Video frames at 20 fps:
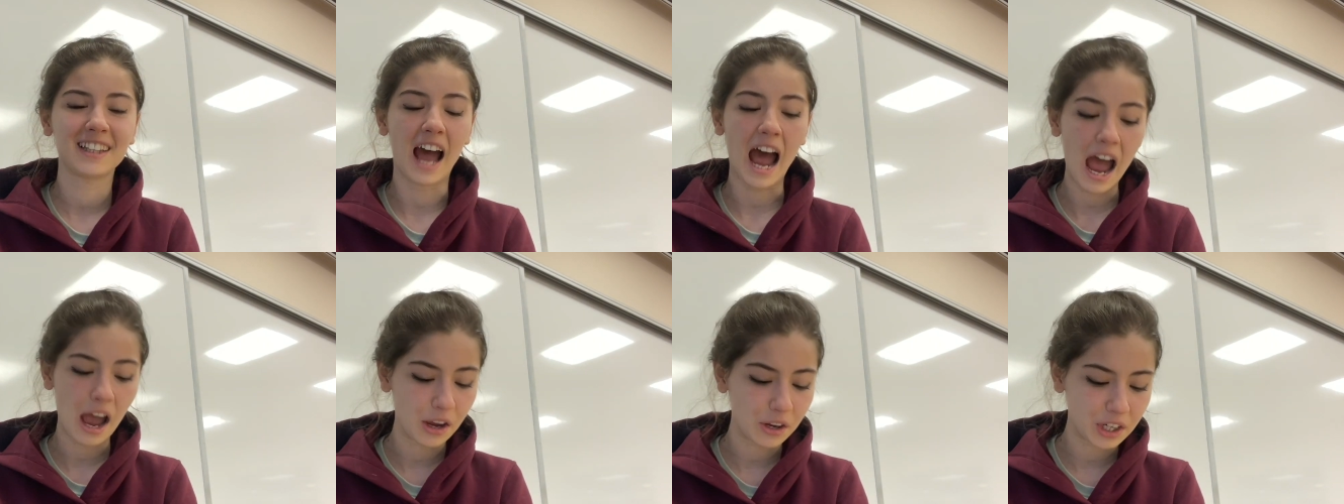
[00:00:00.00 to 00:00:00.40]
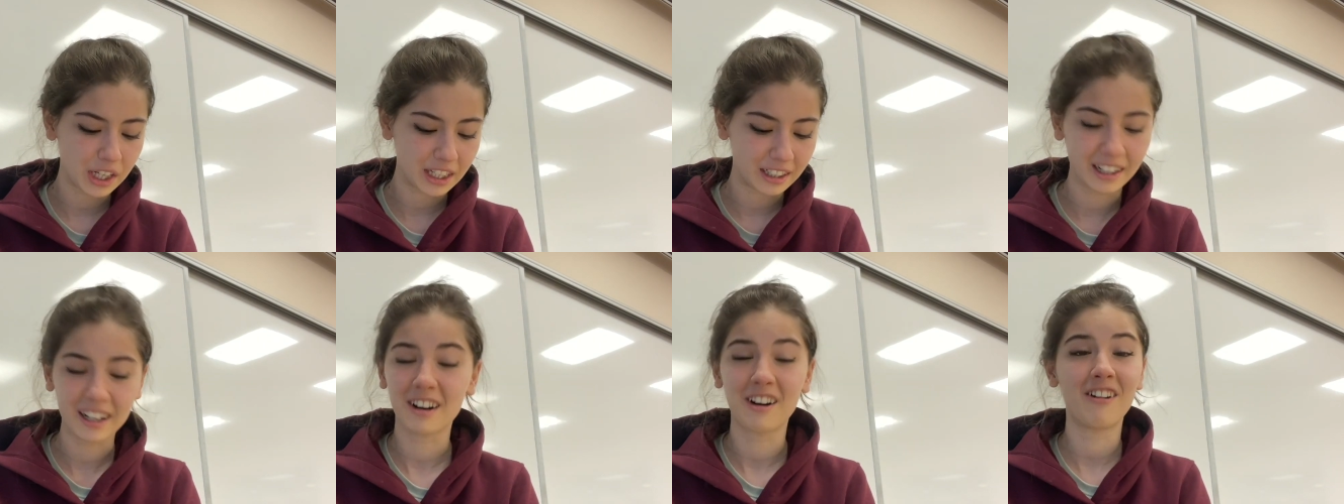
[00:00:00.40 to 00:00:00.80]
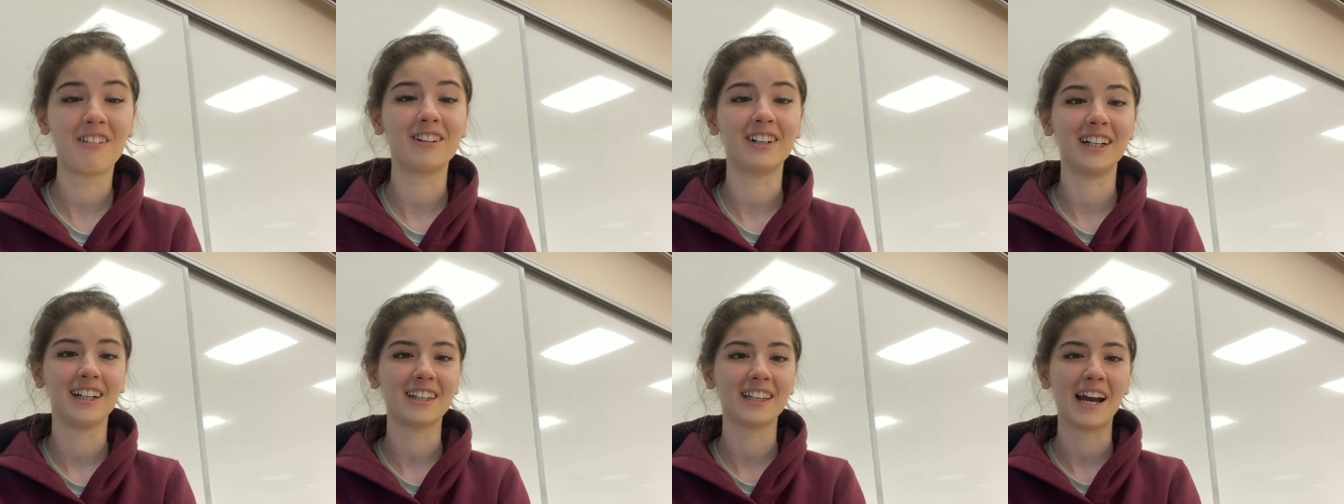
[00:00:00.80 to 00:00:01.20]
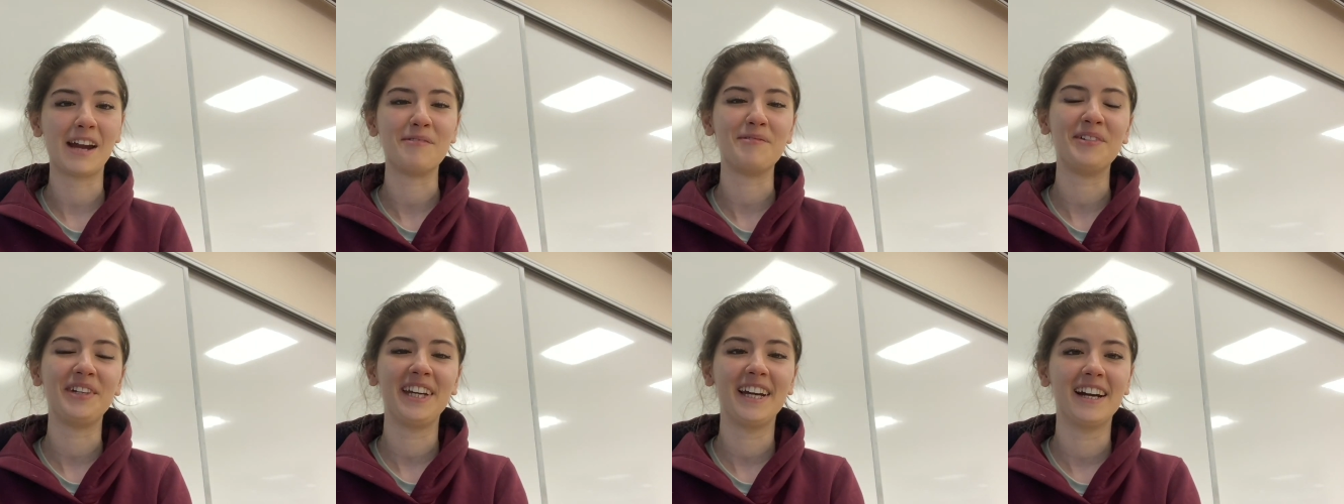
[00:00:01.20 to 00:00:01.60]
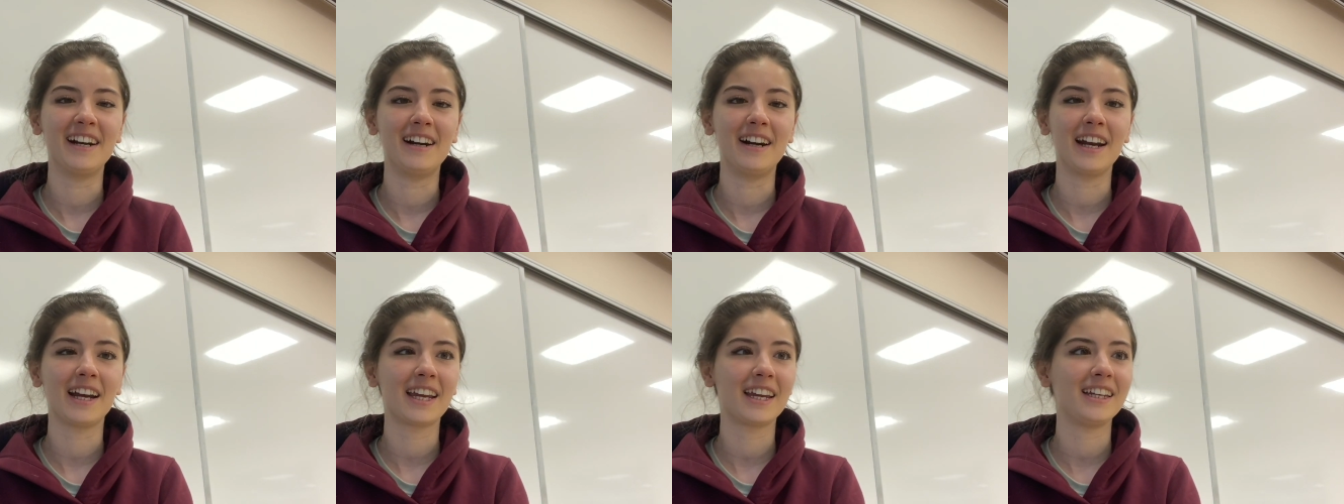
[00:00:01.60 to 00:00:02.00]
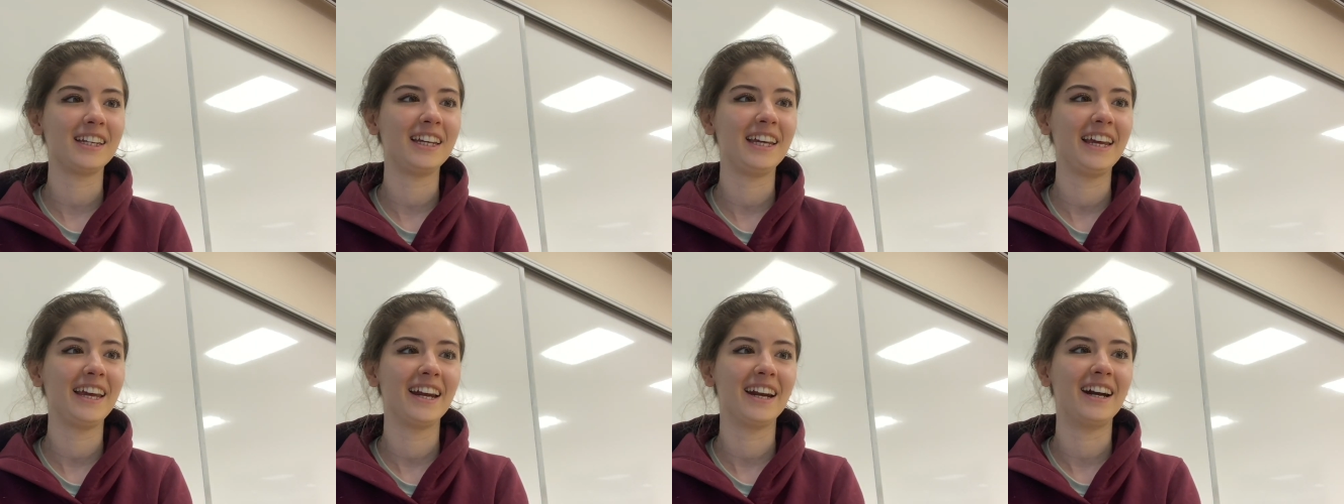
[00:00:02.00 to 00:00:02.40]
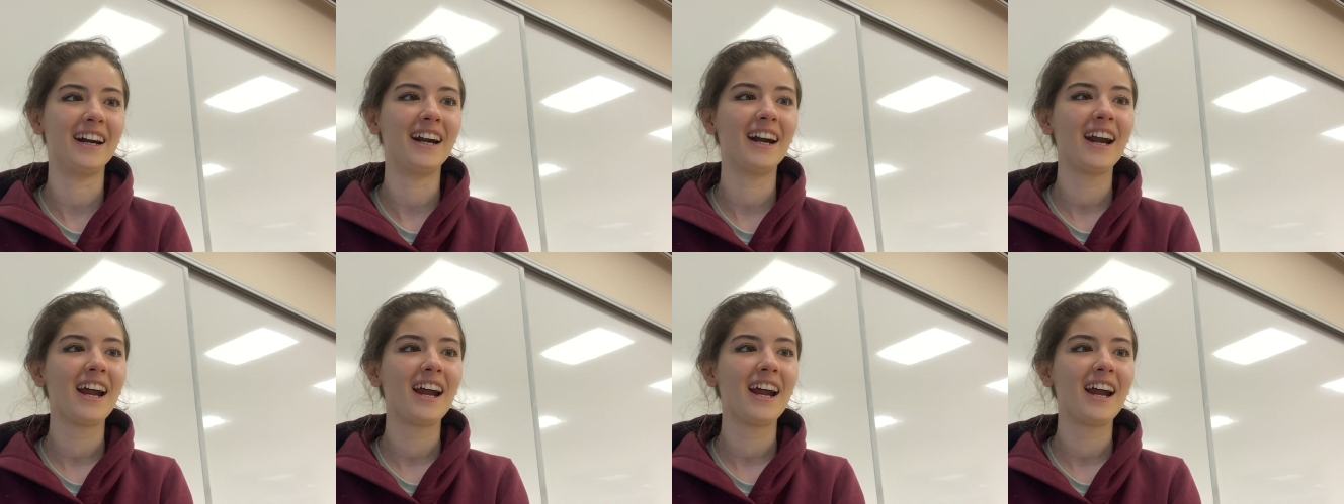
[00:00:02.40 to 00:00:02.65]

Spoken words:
I recovered, I'm here, I can hear.